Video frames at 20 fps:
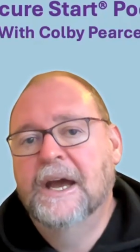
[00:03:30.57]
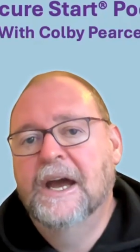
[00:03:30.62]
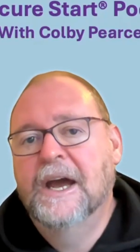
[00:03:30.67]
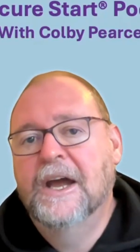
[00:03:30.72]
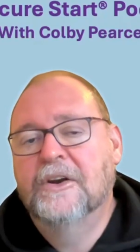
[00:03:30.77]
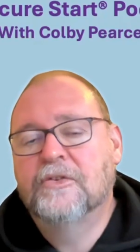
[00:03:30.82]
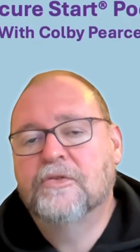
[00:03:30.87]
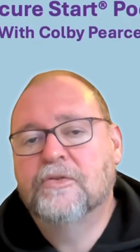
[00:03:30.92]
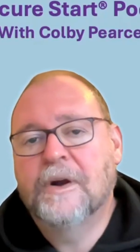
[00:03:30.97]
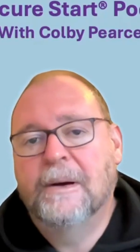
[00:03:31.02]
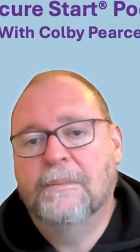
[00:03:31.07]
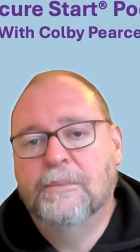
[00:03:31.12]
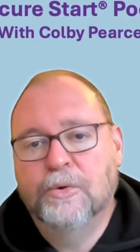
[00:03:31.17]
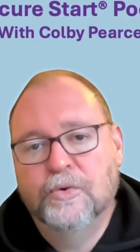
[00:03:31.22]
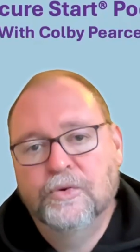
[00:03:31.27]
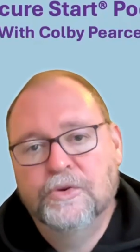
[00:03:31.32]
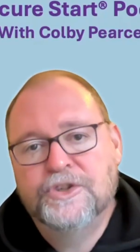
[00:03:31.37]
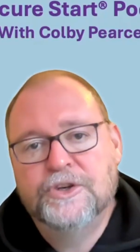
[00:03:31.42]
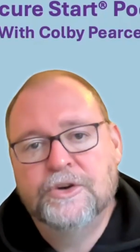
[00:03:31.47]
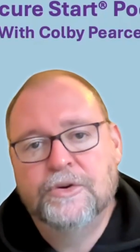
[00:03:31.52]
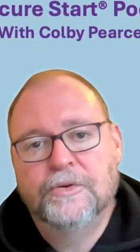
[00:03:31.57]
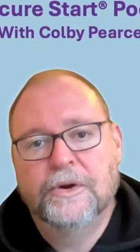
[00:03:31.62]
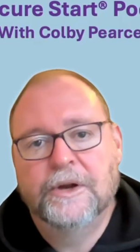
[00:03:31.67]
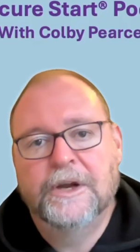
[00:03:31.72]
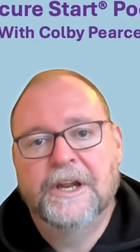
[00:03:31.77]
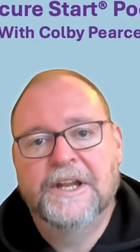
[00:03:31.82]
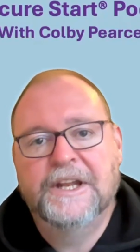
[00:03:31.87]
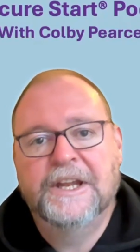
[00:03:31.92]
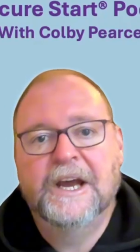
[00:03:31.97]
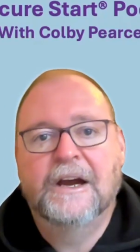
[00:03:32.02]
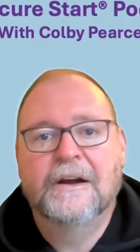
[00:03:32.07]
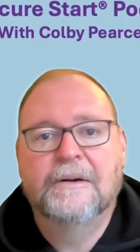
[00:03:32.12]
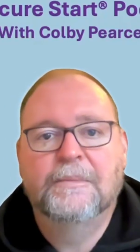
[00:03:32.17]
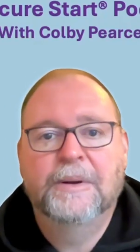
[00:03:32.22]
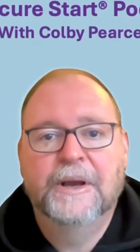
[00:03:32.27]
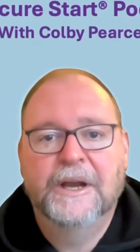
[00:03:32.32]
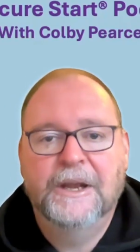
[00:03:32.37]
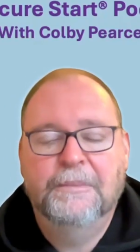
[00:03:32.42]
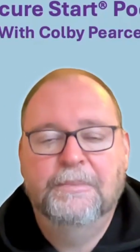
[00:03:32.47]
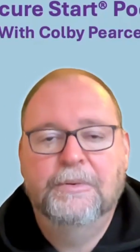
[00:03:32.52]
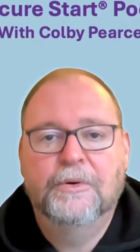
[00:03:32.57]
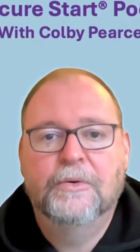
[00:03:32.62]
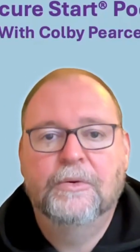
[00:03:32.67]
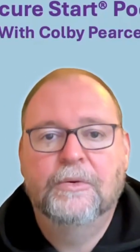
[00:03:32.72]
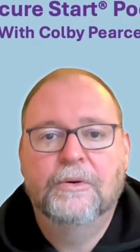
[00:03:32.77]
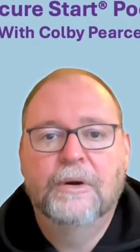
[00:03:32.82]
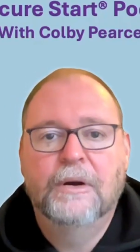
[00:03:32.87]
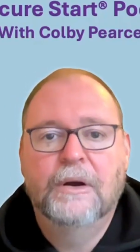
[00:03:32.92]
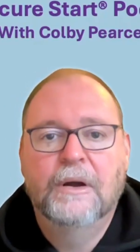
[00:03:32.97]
and troubled children and young people,